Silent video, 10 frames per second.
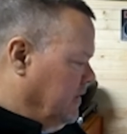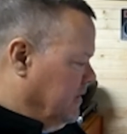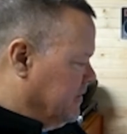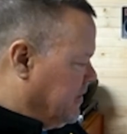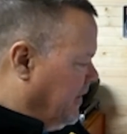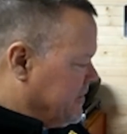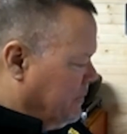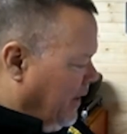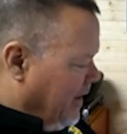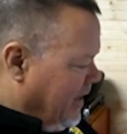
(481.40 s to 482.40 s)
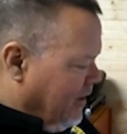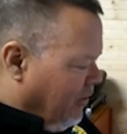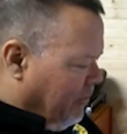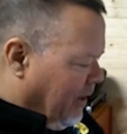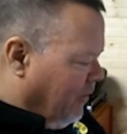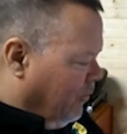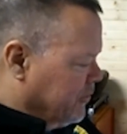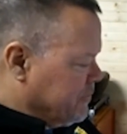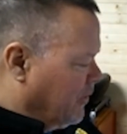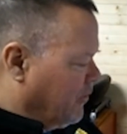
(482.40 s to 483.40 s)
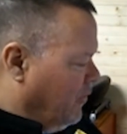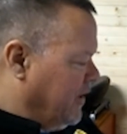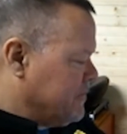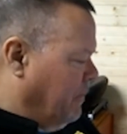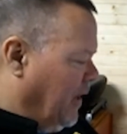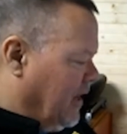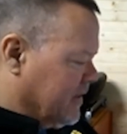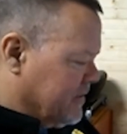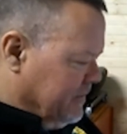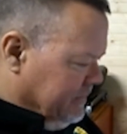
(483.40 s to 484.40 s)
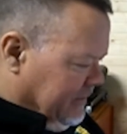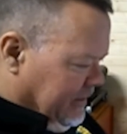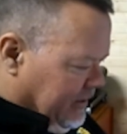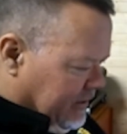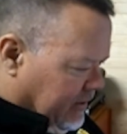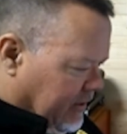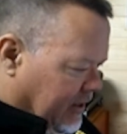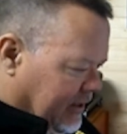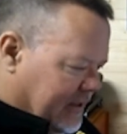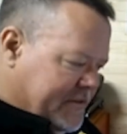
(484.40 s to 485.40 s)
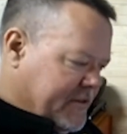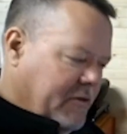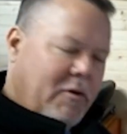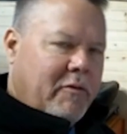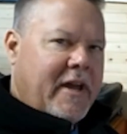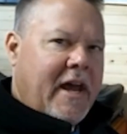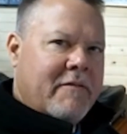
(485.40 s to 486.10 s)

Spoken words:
So that's about it on my Wolfsburg West box. Let's see what we have